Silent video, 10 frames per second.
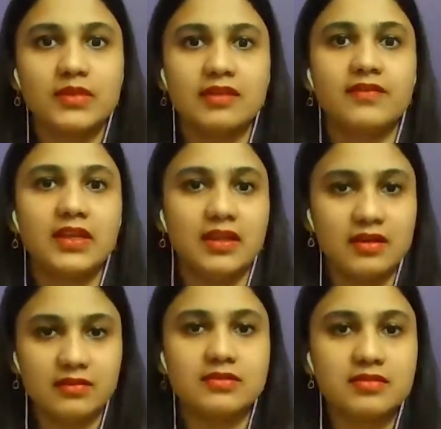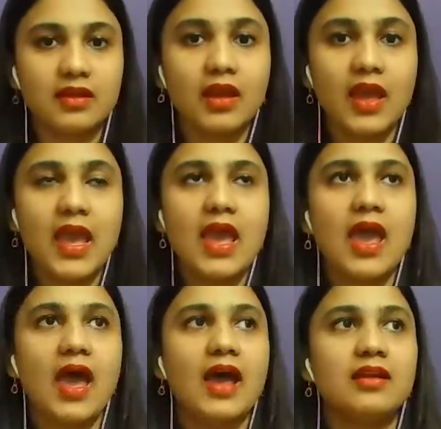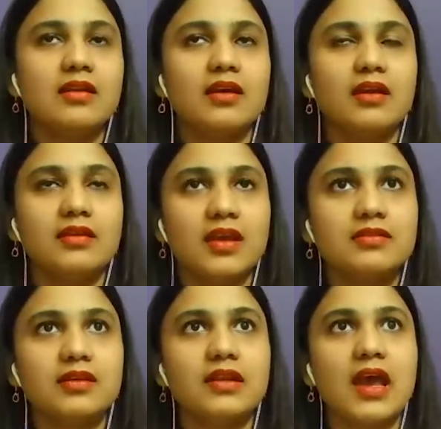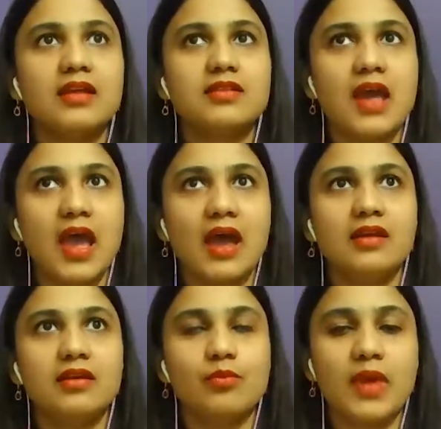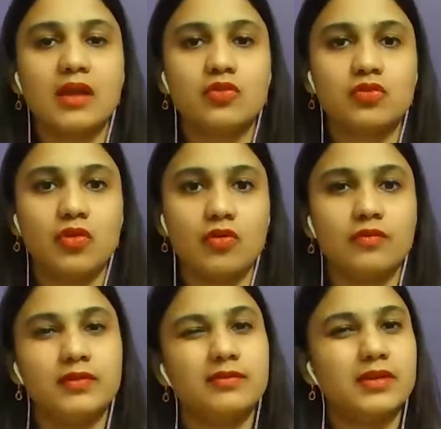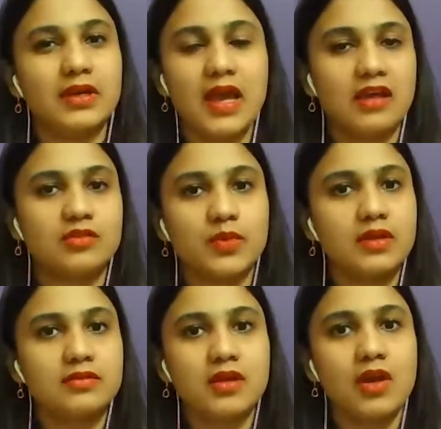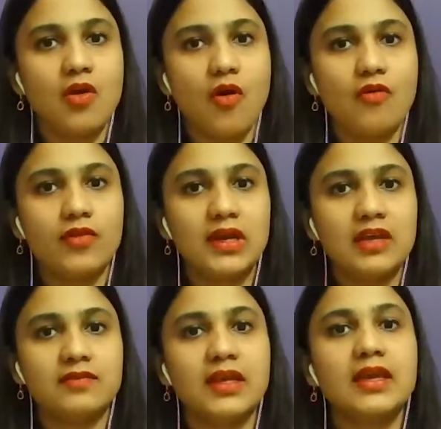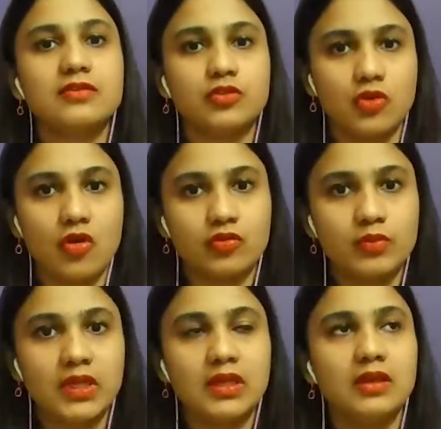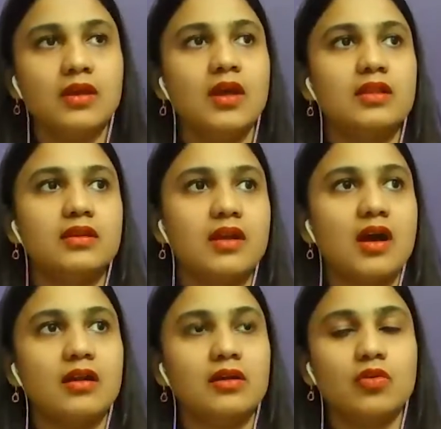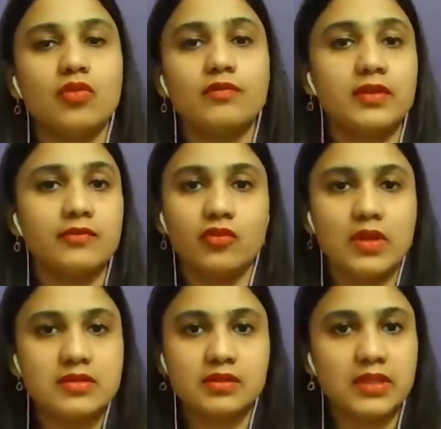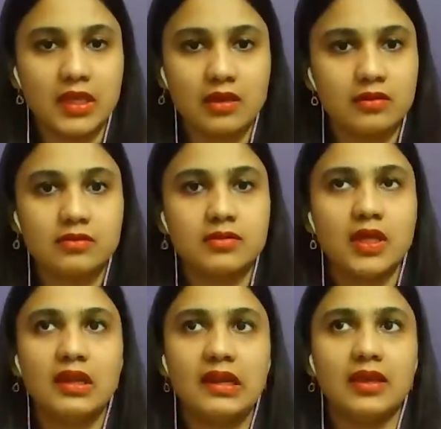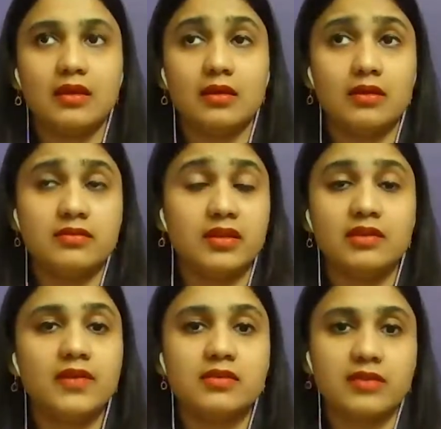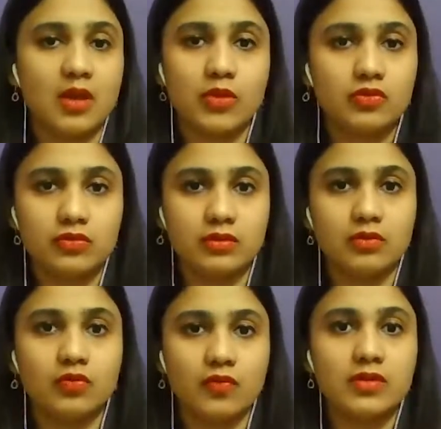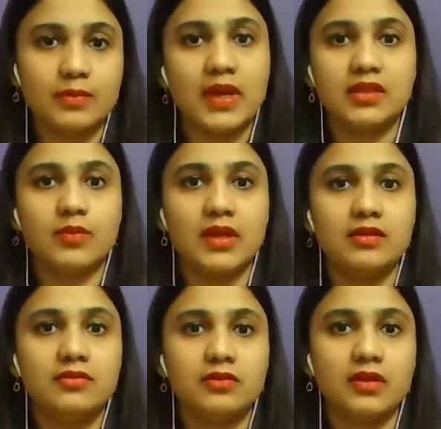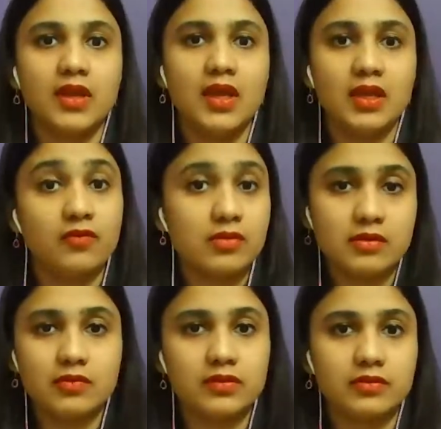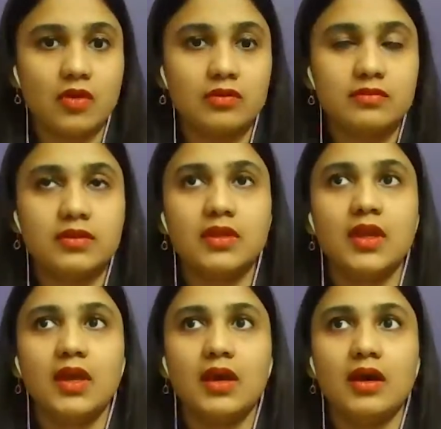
something very intrinsic, and yes, it has had impact on a lot of different aspects of our life, like astronomy. There are a lot of influential thinkers like Srinivas Ramanujan, who was a mathematician. He was into astrology.